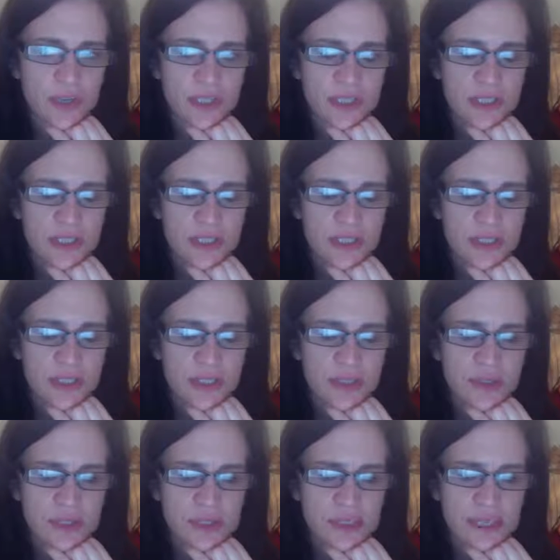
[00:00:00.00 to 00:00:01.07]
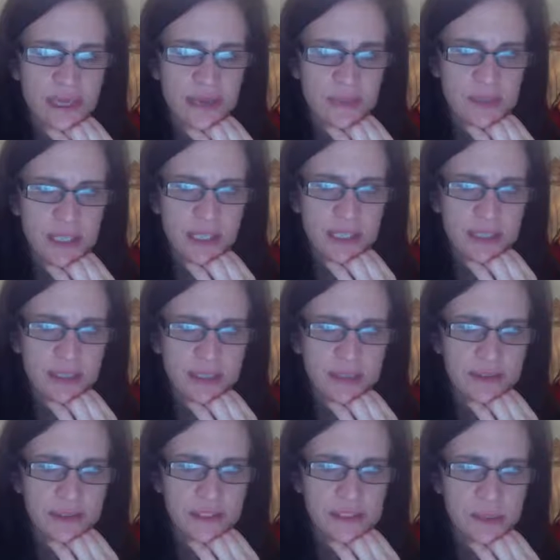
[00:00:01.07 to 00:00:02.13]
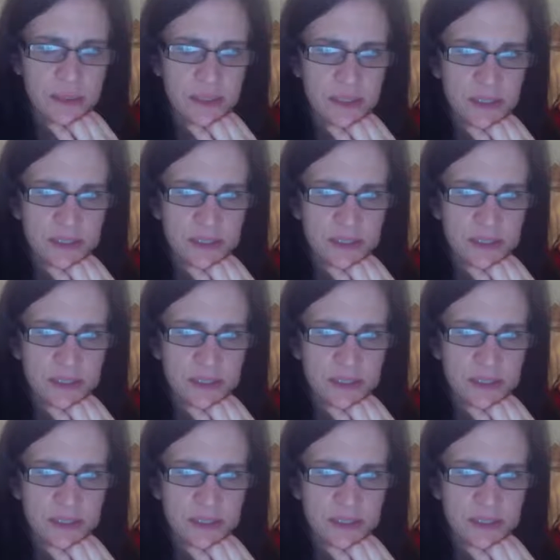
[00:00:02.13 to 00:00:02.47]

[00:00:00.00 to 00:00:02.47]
just do Snapchat and Facebook?